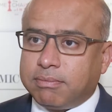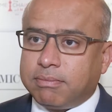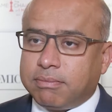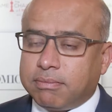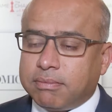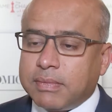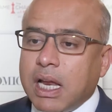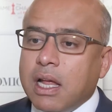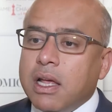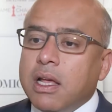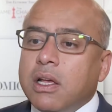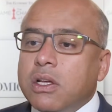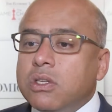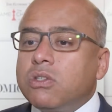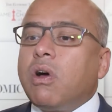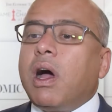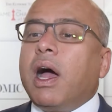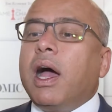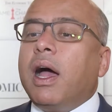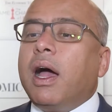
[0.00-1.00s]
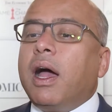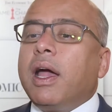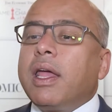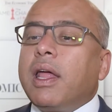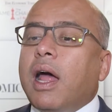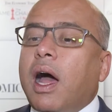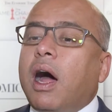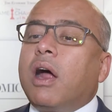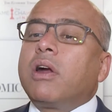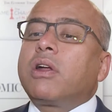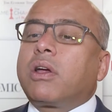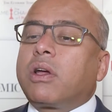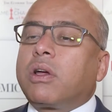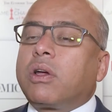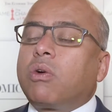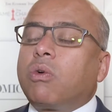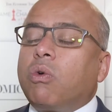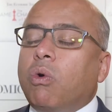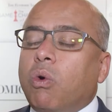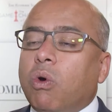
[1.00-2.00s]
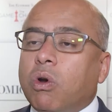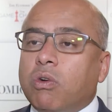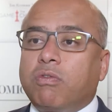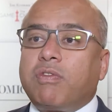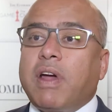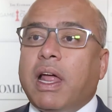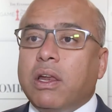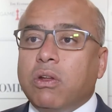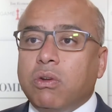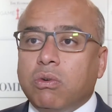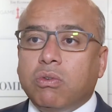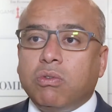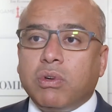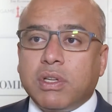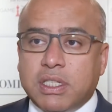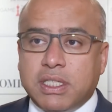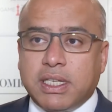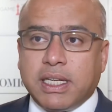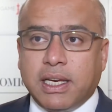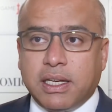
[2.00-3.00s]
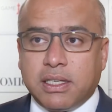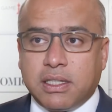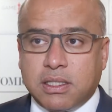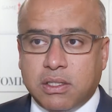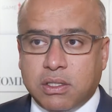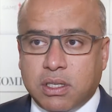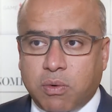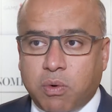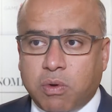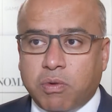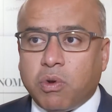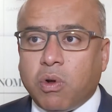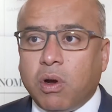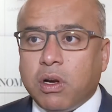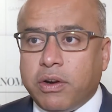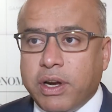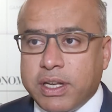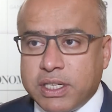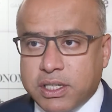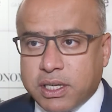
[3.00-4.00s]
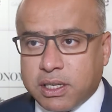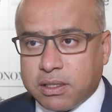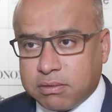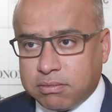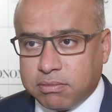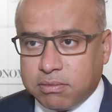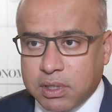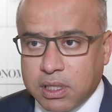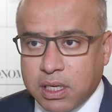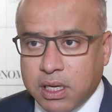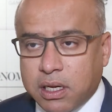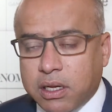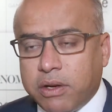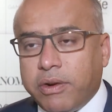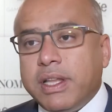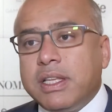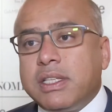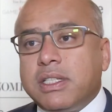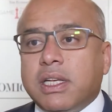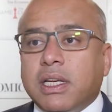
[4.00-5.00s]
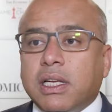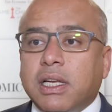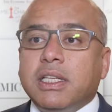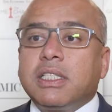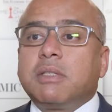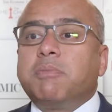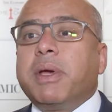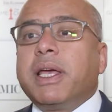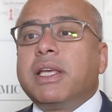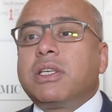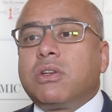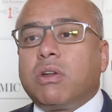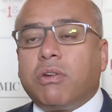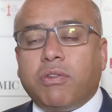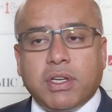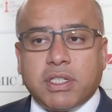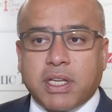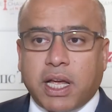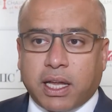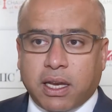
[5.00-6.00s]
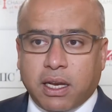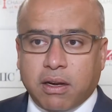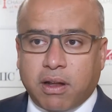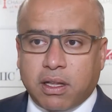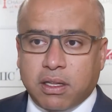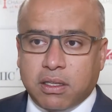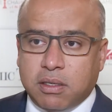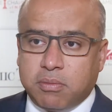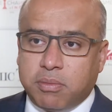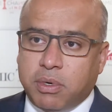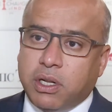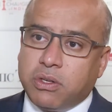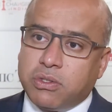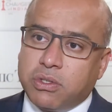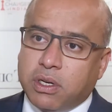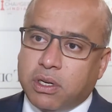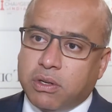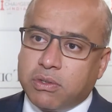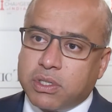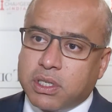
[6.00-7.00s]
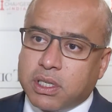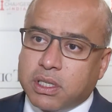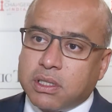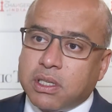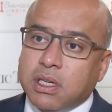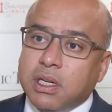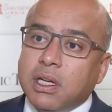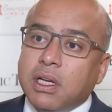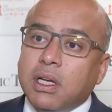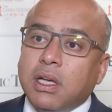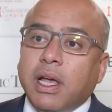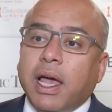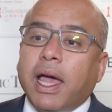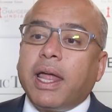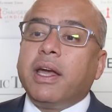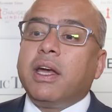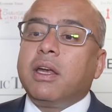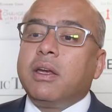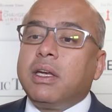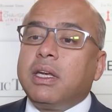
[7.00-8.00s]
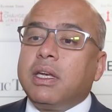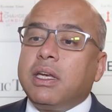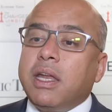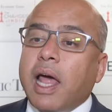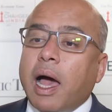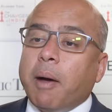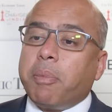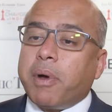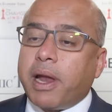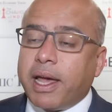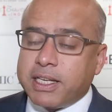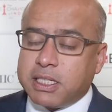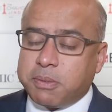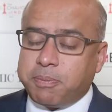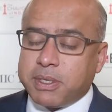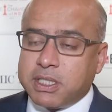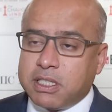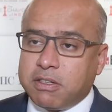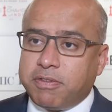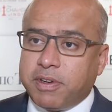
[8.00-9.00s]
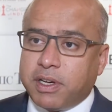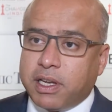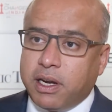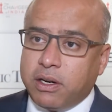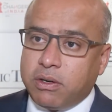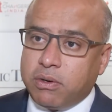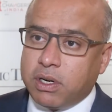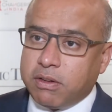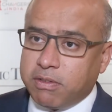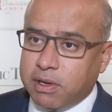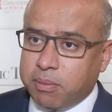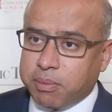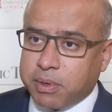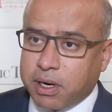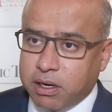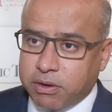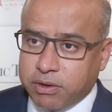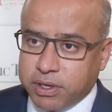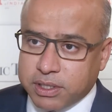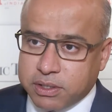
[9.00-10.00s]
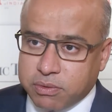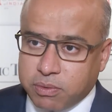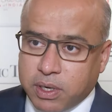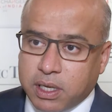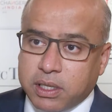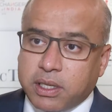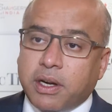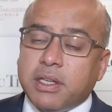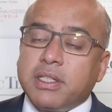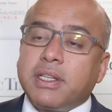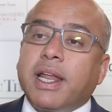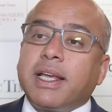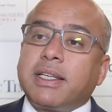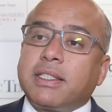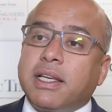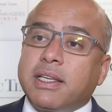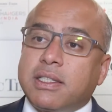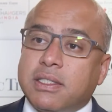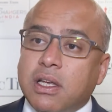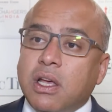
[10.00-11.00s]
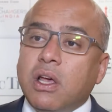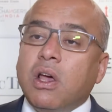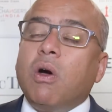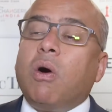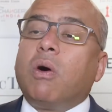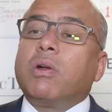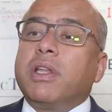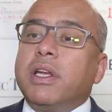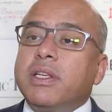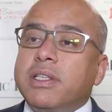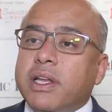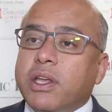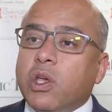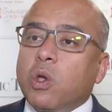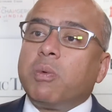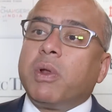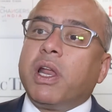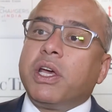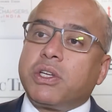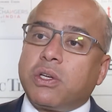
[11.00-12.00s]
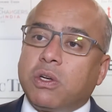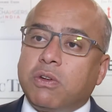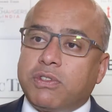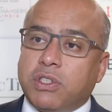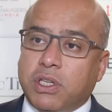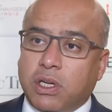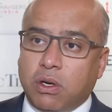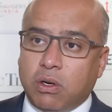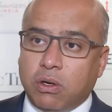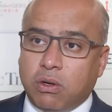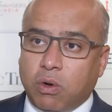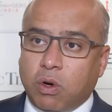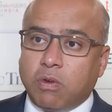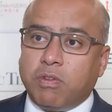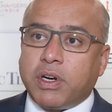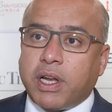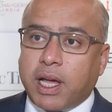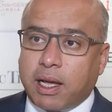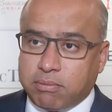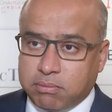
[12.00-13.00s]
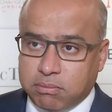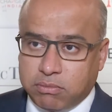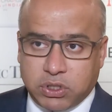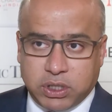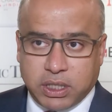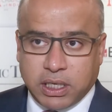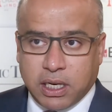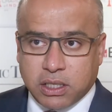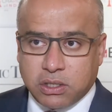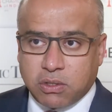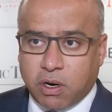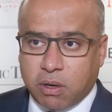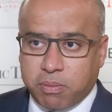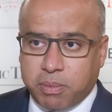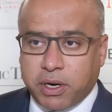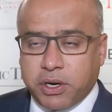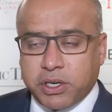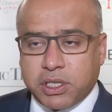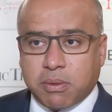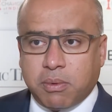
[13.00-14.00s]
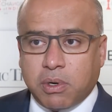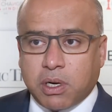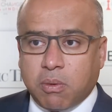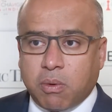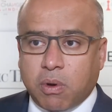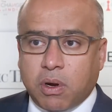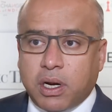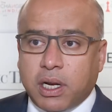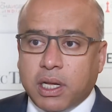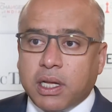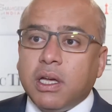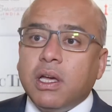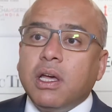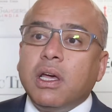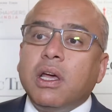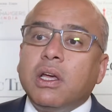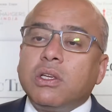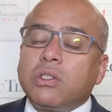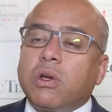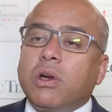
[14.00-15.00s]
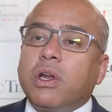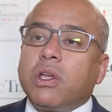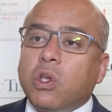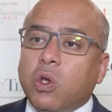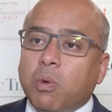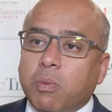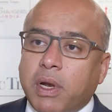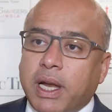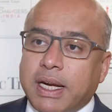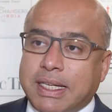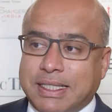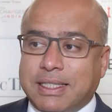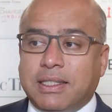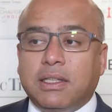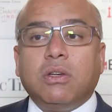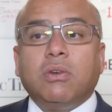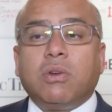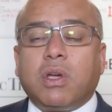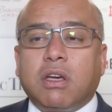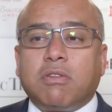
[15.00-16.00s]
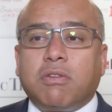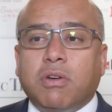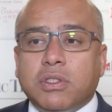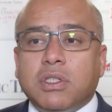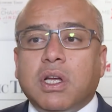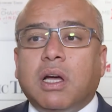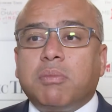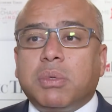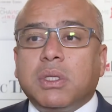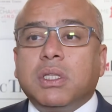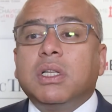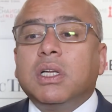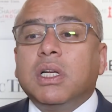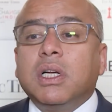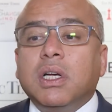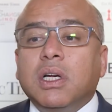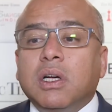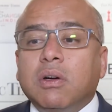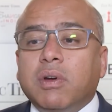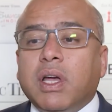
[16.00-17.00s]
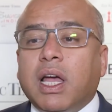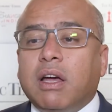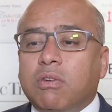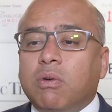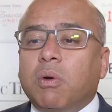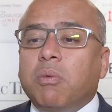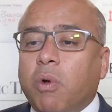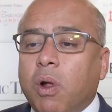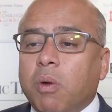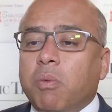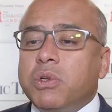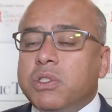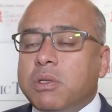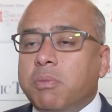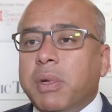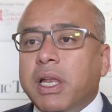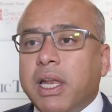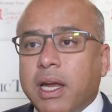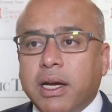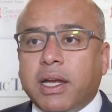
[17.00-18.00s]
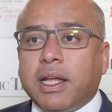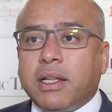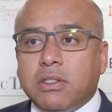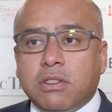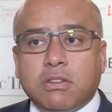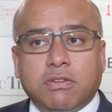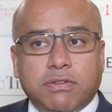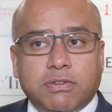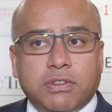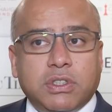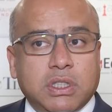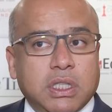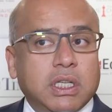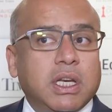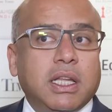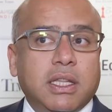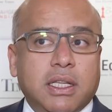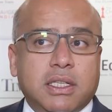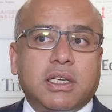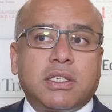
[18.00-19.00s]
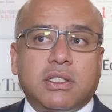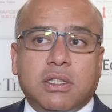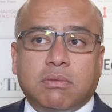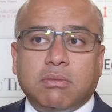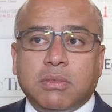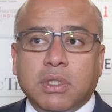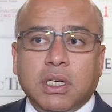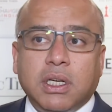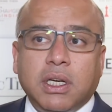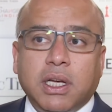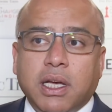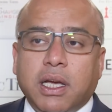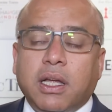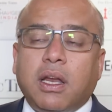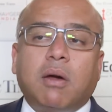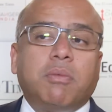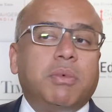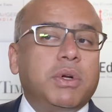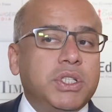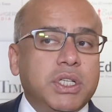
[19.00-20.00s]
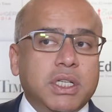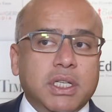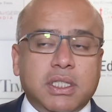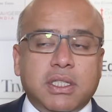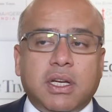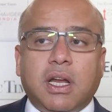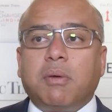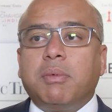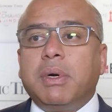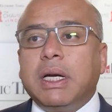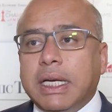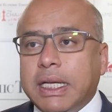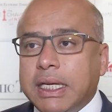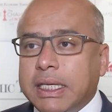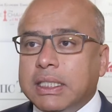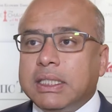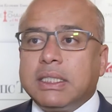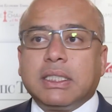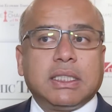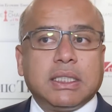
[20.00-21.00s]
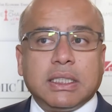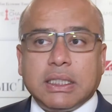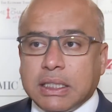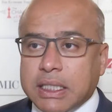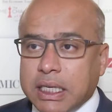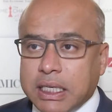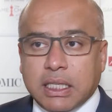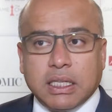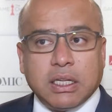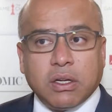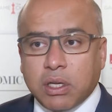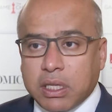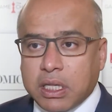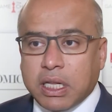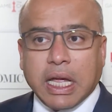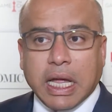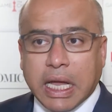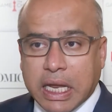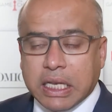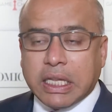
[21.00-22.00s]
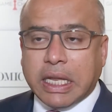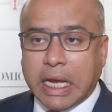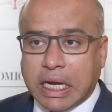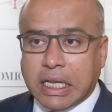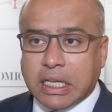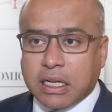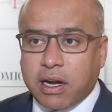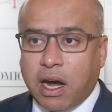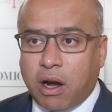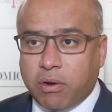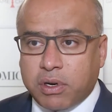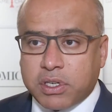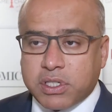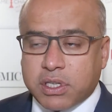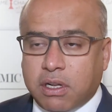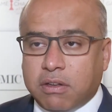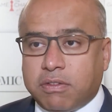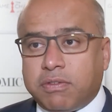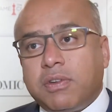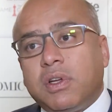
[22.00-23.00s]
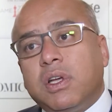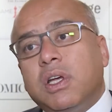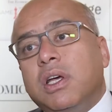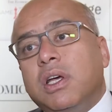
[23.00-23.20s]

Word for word: Mm. So our core value in steel is uh, what we call green steel. Green steel is based on recycling rather than producing new steel. And it applies specifically to developed countries where there is an excess or there is accumulation of steel over time. Steel is not a perishable commodity, so it accumulates. In the UK, for example, we have almost a billion tons of steel in the system, in our bridges, in our buildings, uh, in, the, in, the, in, in the ground itself.